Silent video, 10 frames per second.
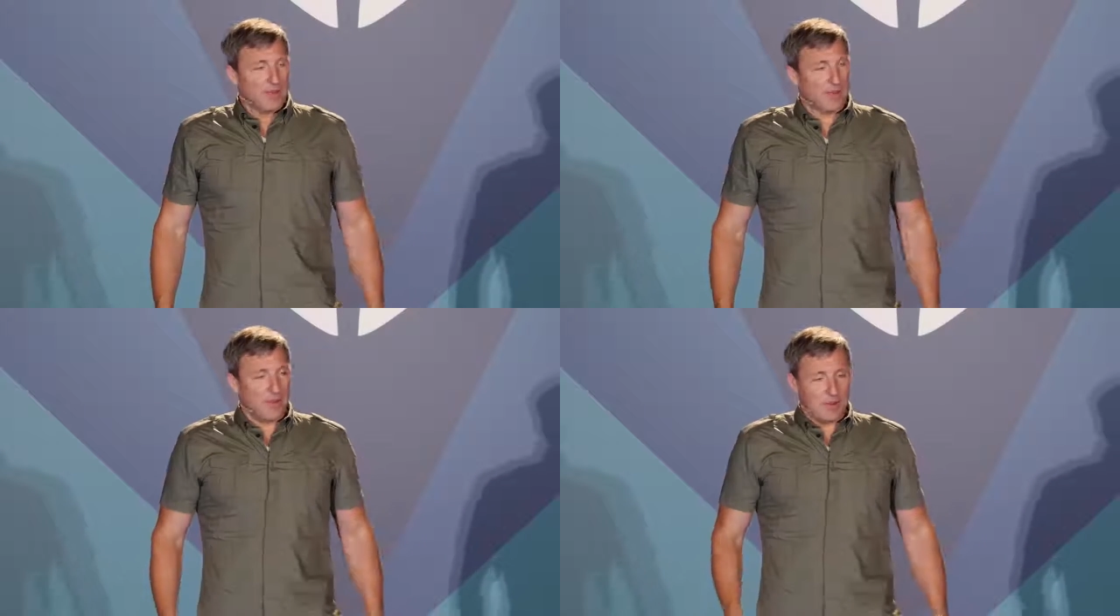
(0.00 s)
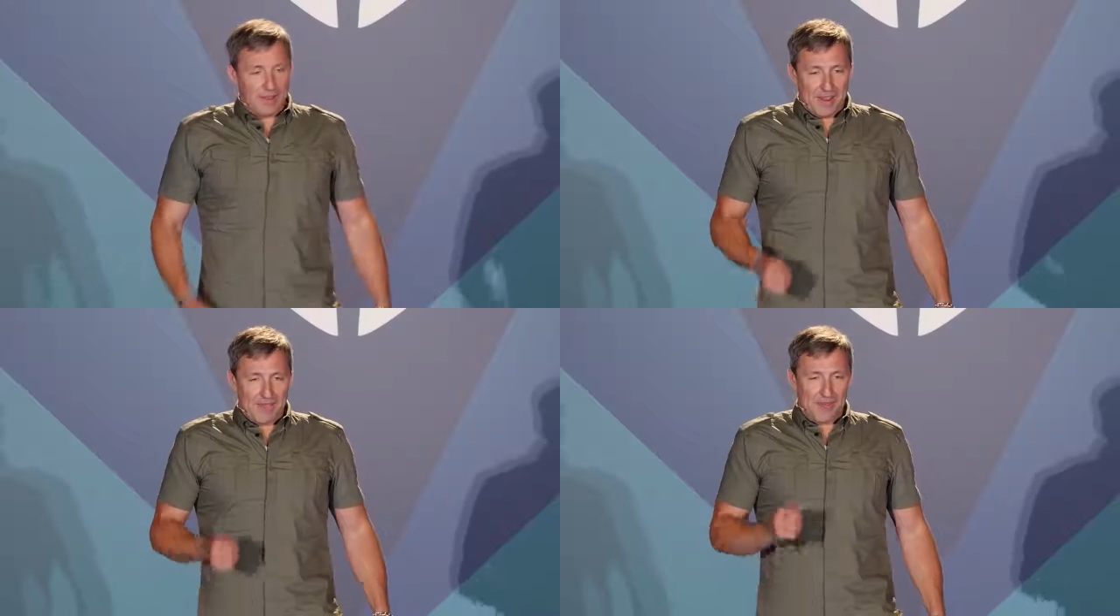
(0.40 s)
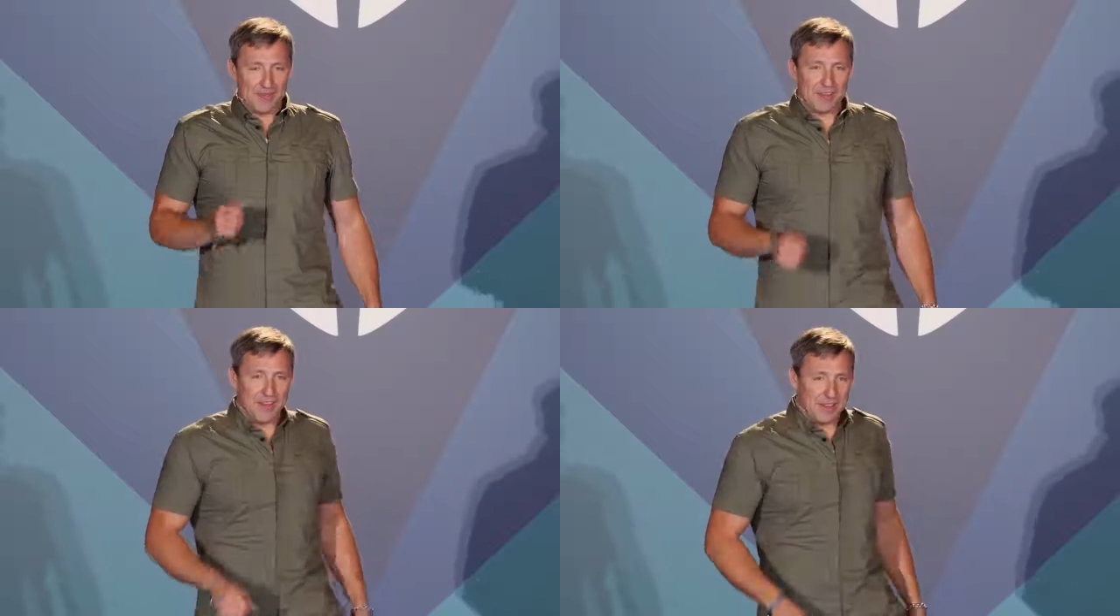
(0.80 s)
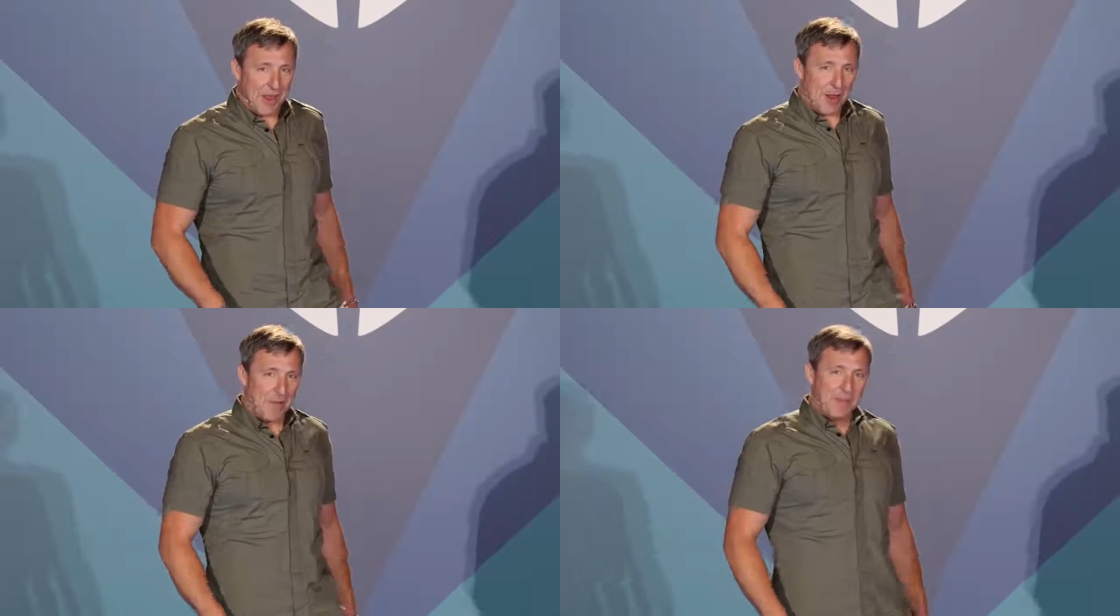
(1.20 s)
So if you're sitting
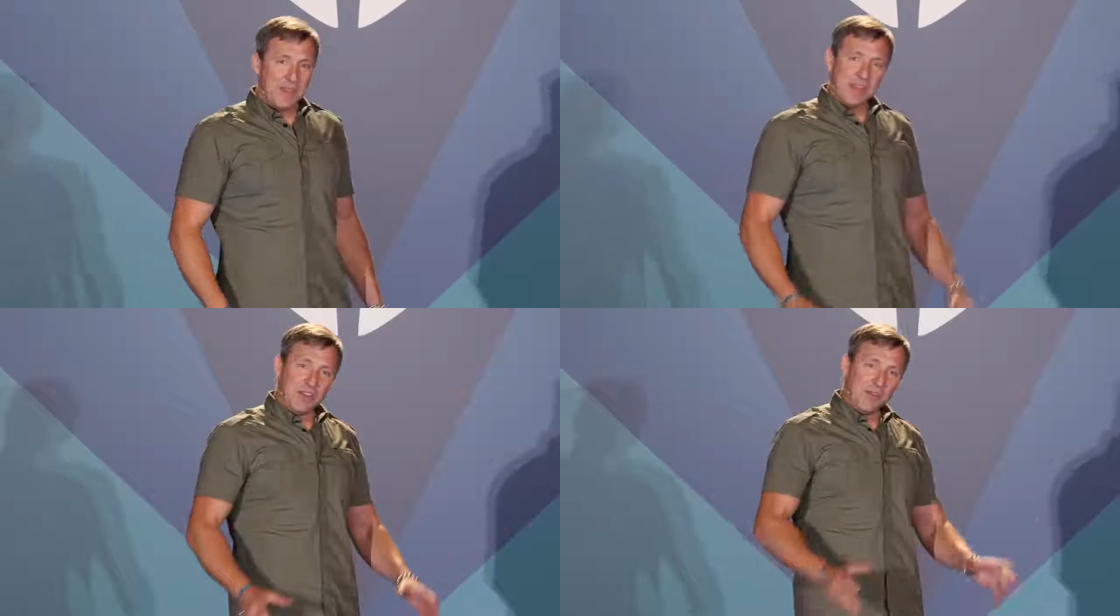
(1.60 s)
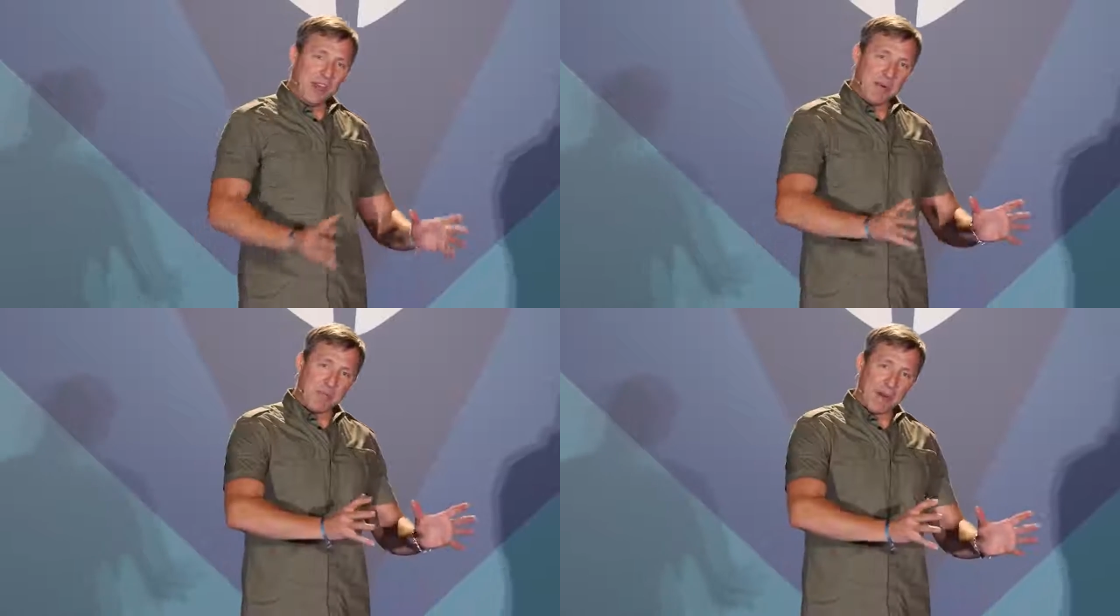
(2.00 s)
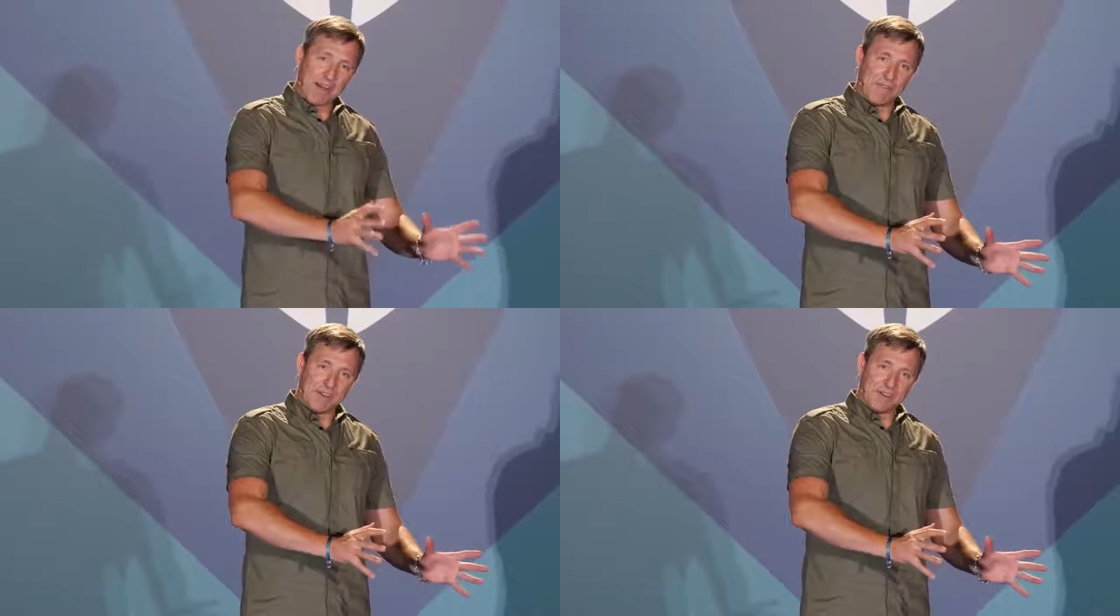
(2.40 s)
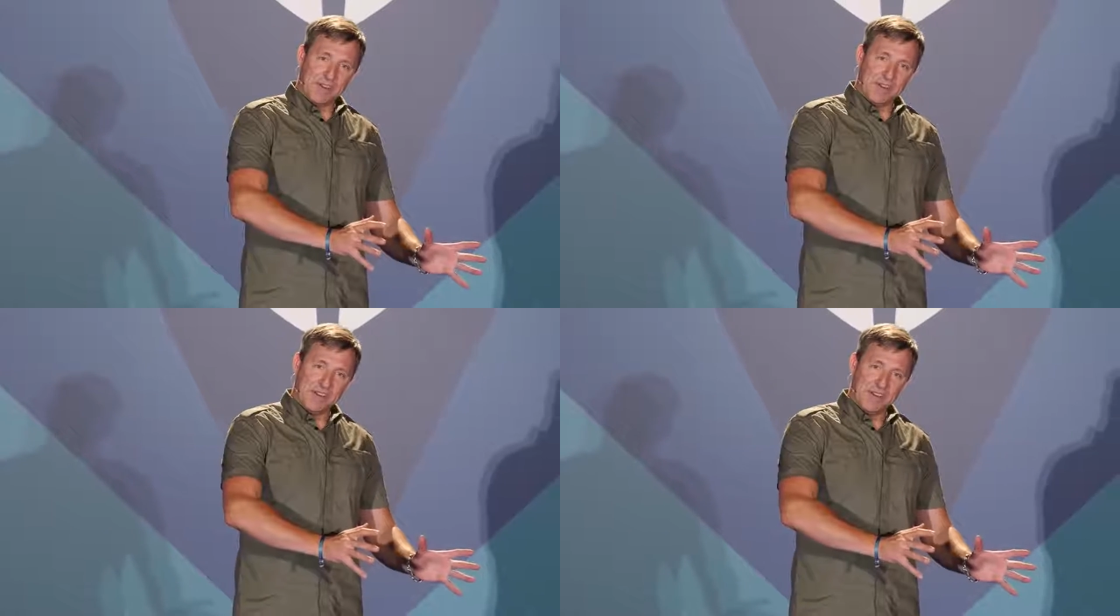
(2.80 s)
there and you eat a breakfast,